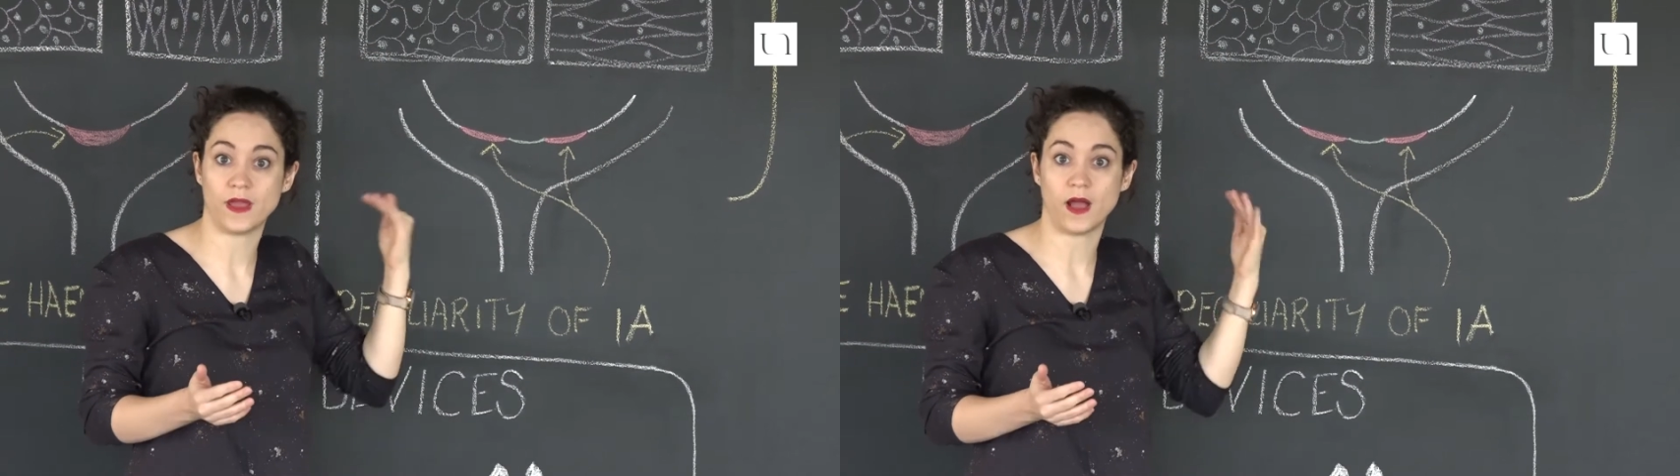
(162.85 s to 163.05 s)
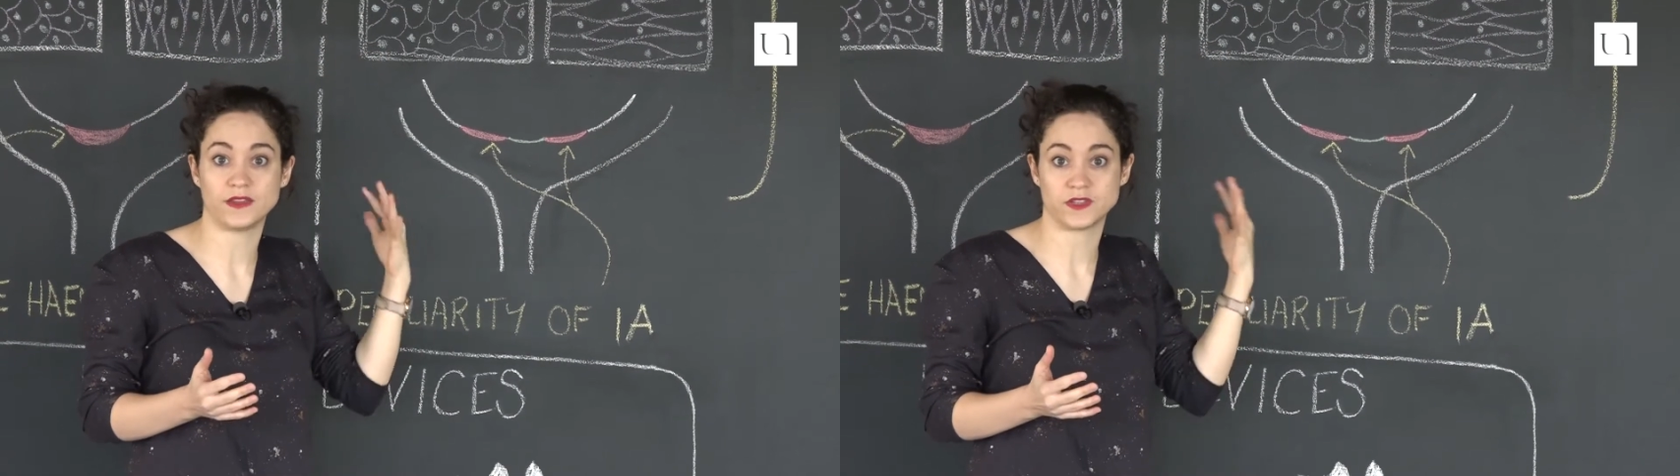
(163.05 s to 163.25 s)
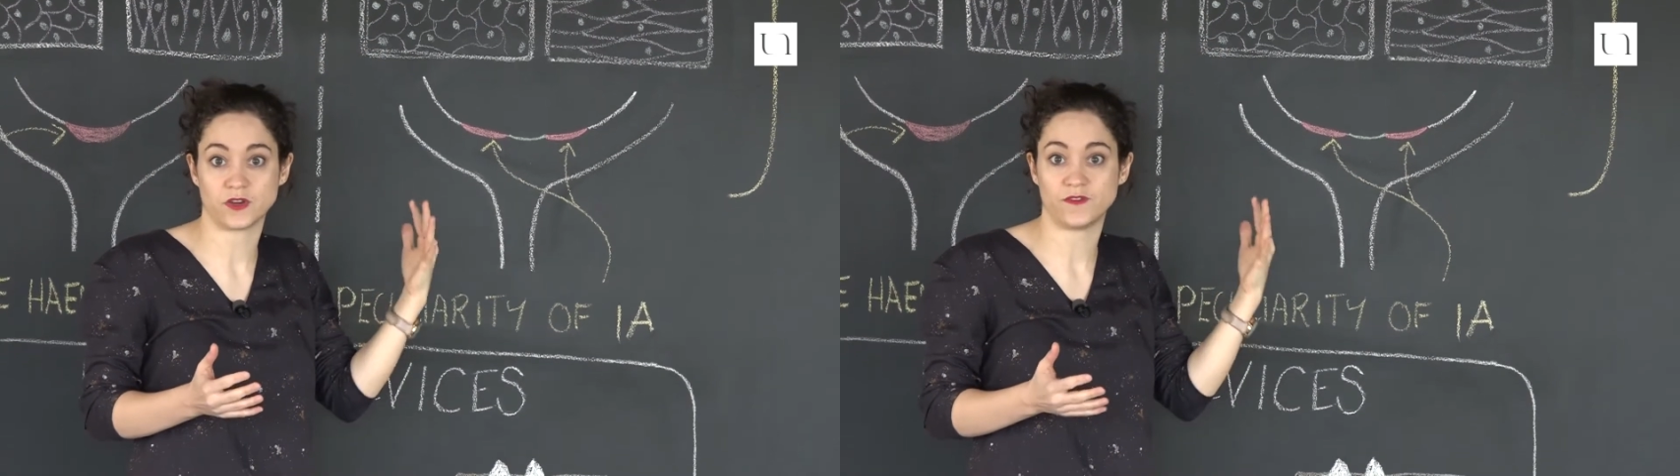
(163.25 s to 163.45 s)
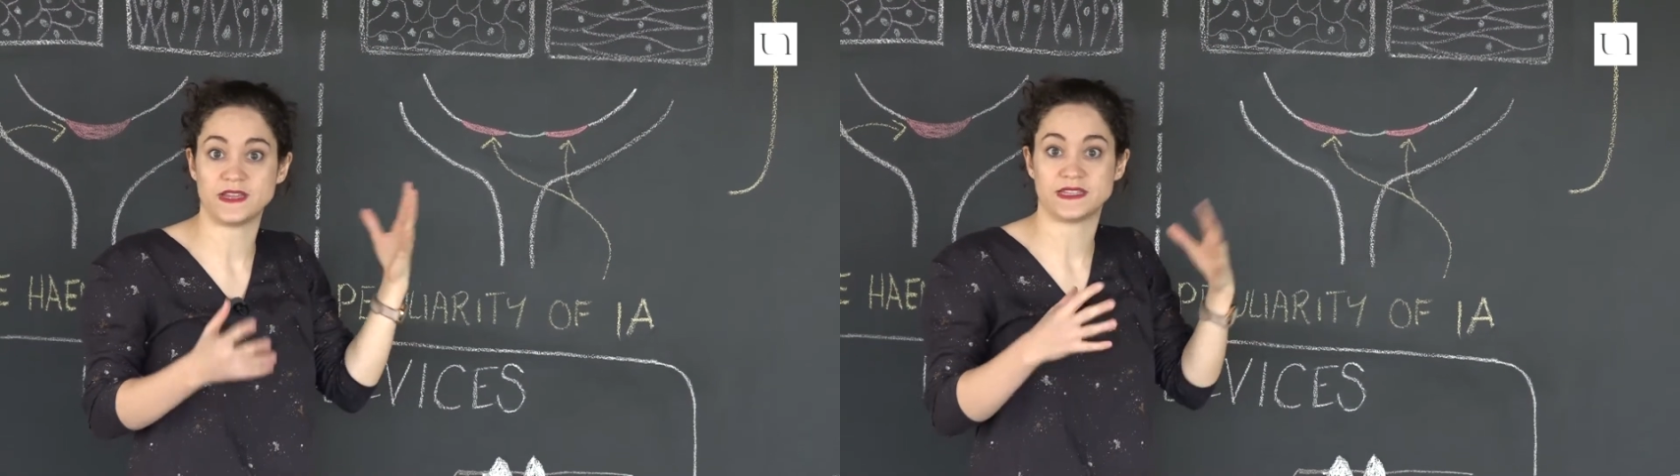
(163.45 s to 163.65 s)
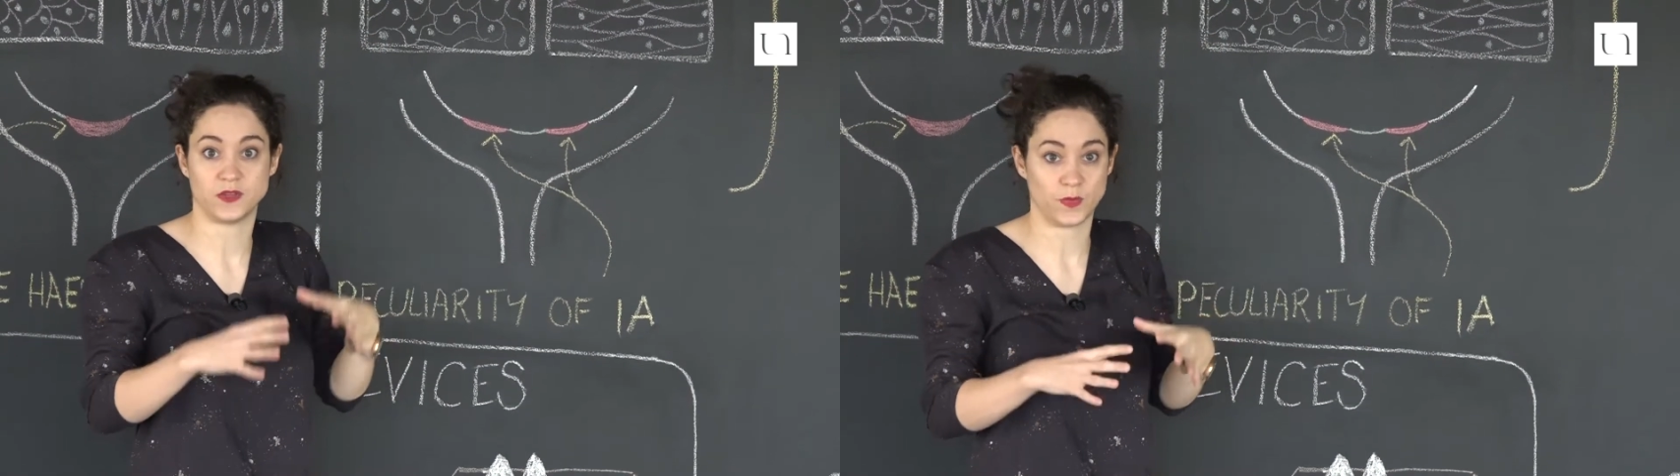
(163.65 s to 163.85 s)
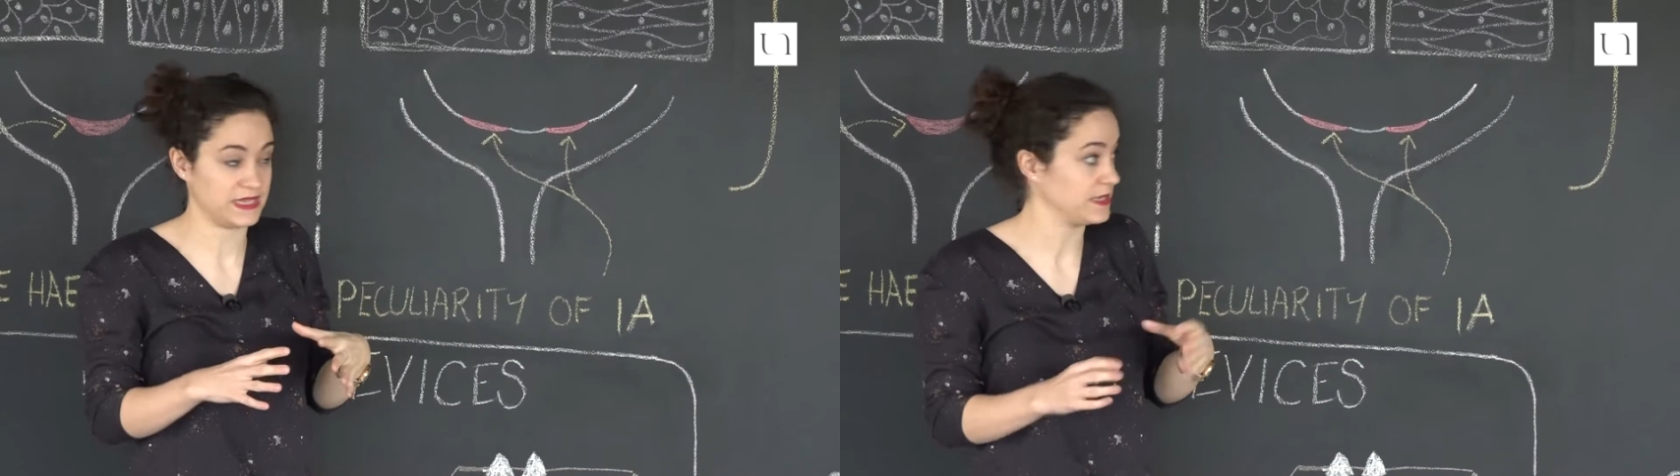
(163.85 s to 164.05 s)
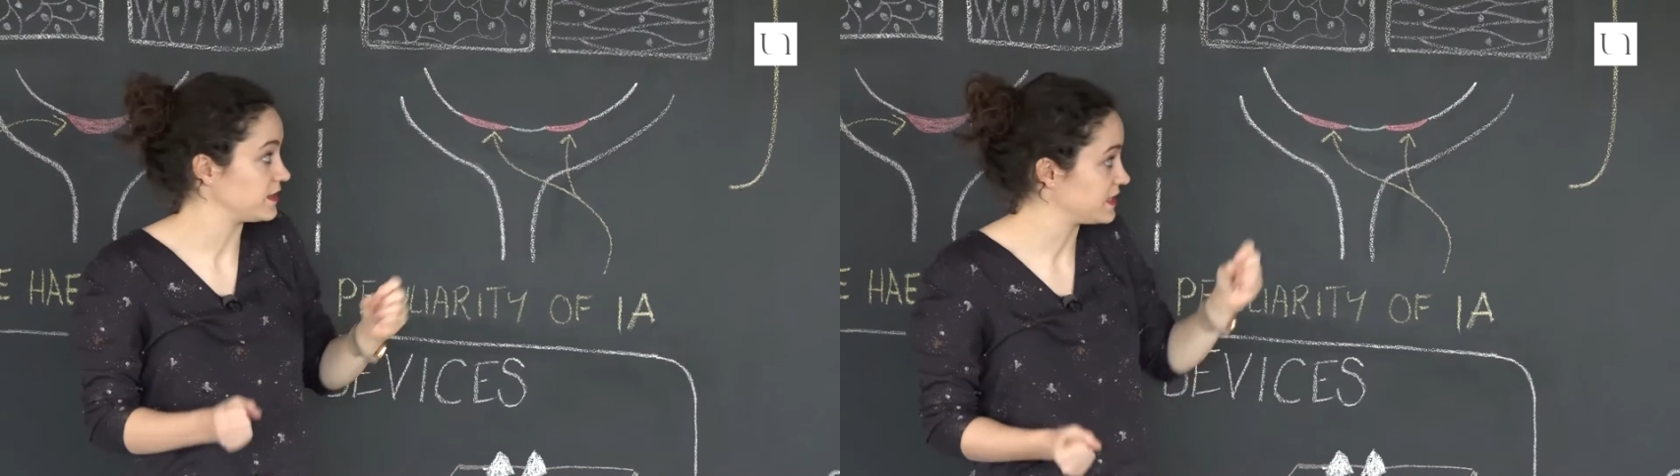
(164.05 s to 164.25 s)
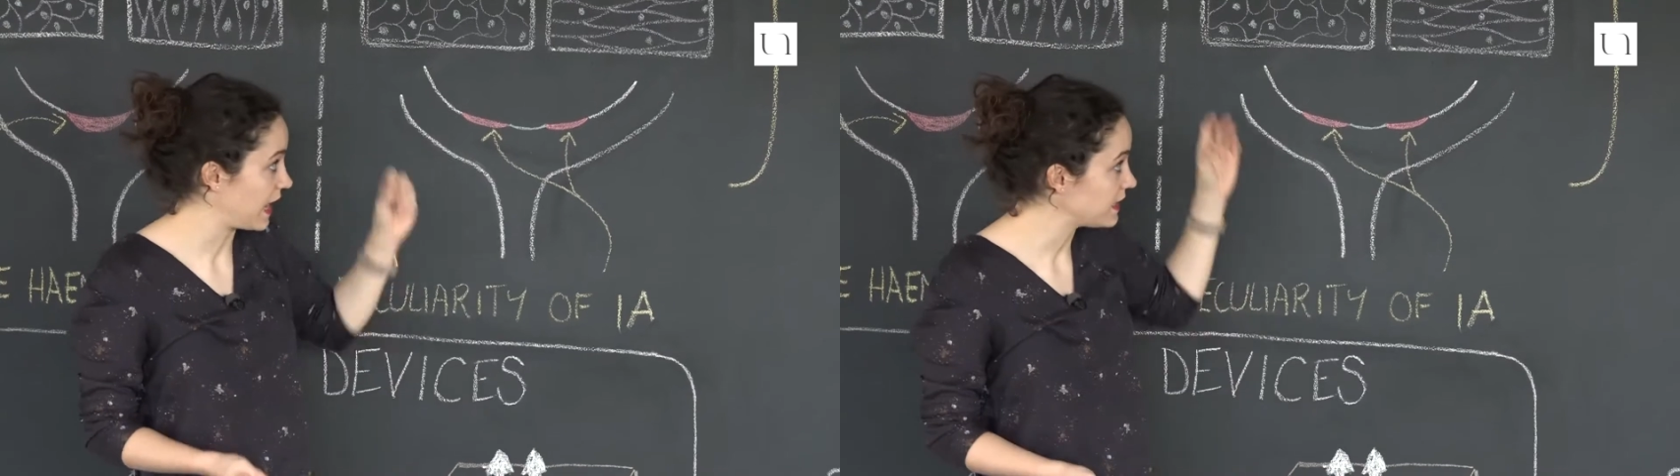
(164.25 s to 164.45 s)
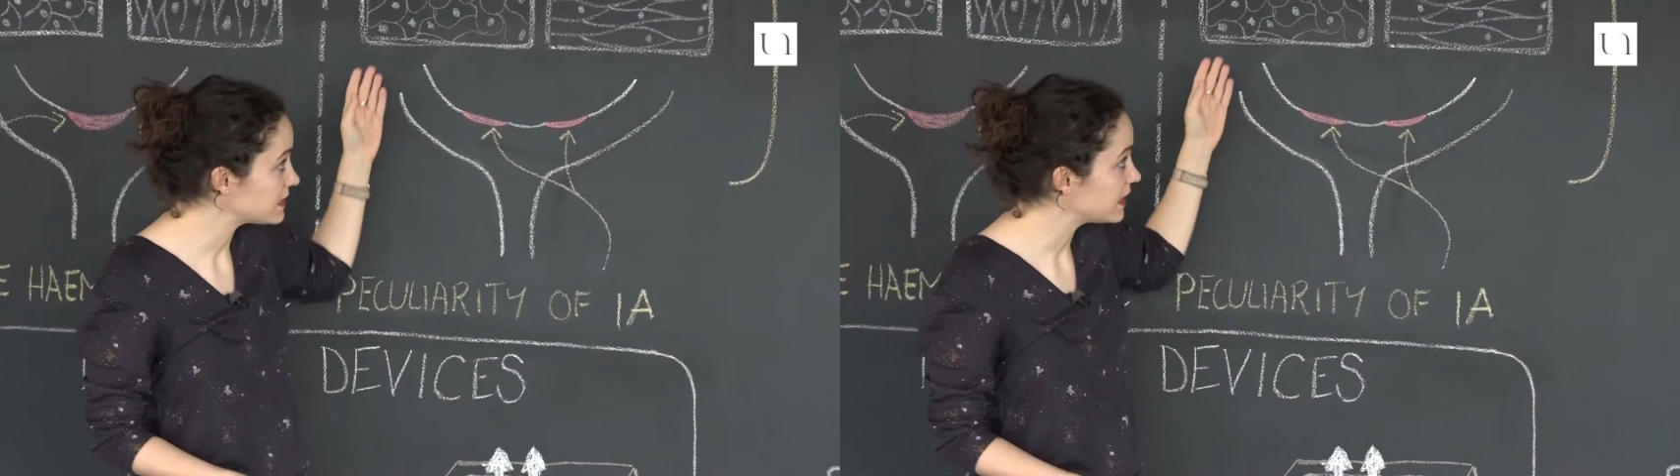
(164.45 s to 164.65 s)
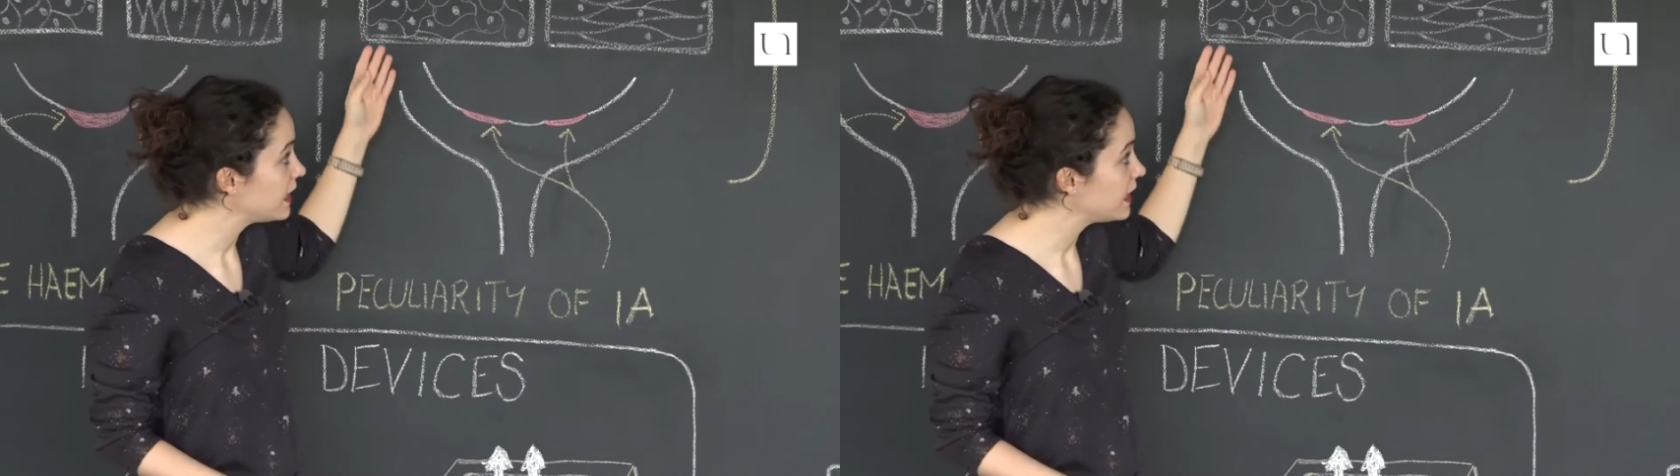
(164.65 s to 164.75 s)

at the surface and within the cells.